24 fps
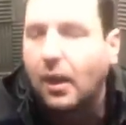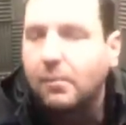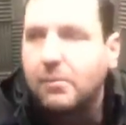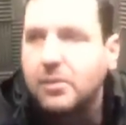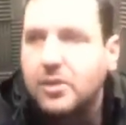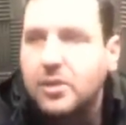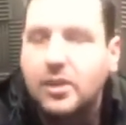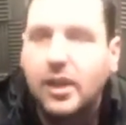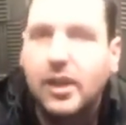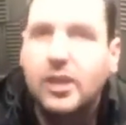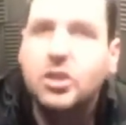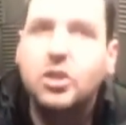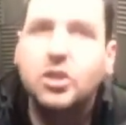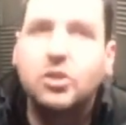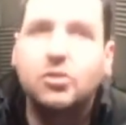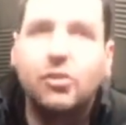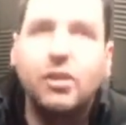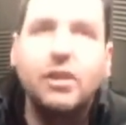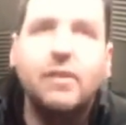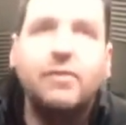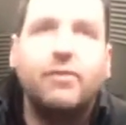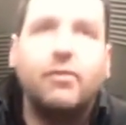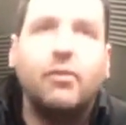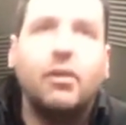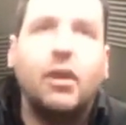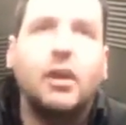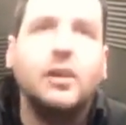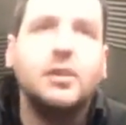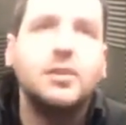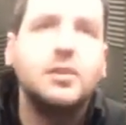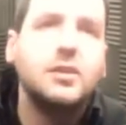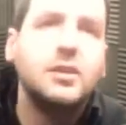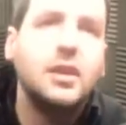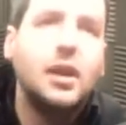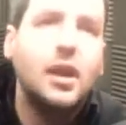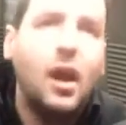Stage 3 for
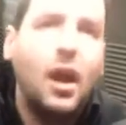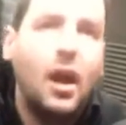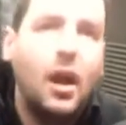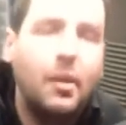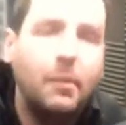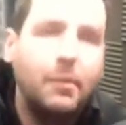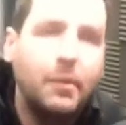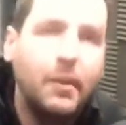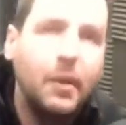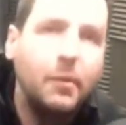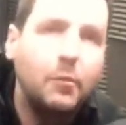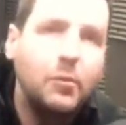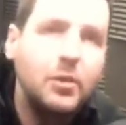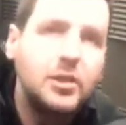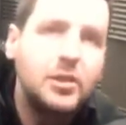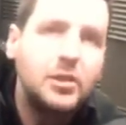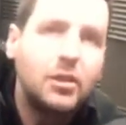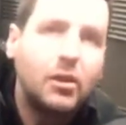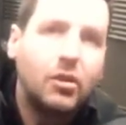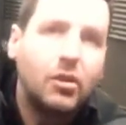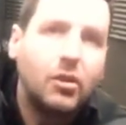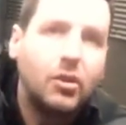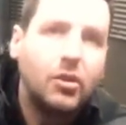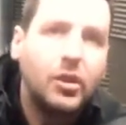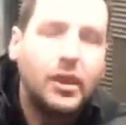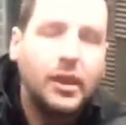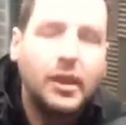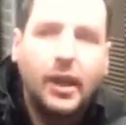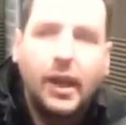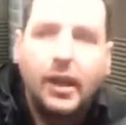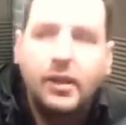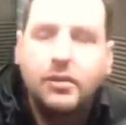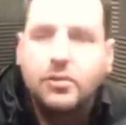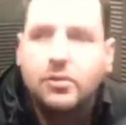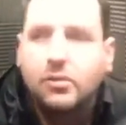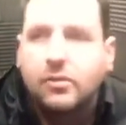us, then we start looking
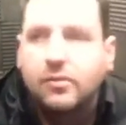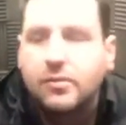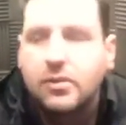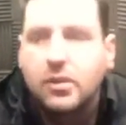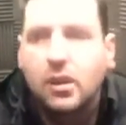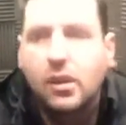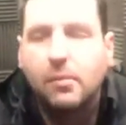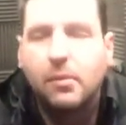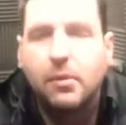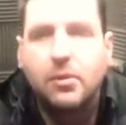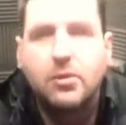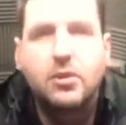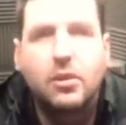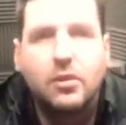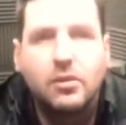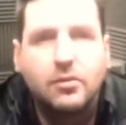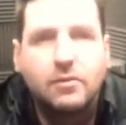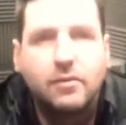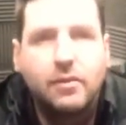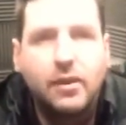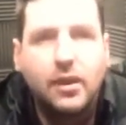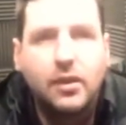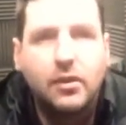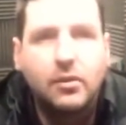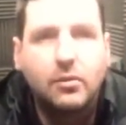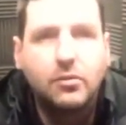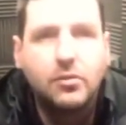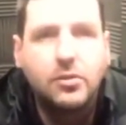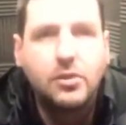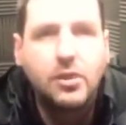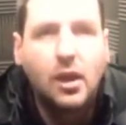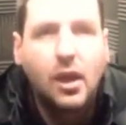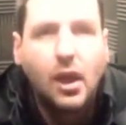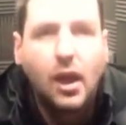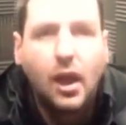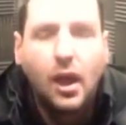at sort of turbocharged vehicles.